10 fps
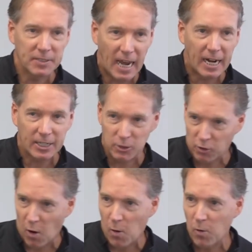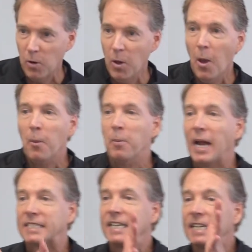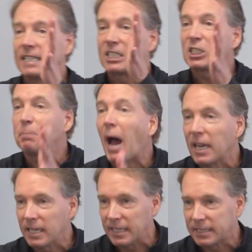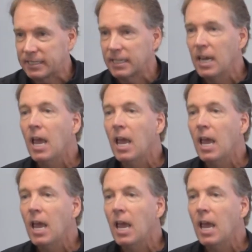is out of control. My sink is spotless.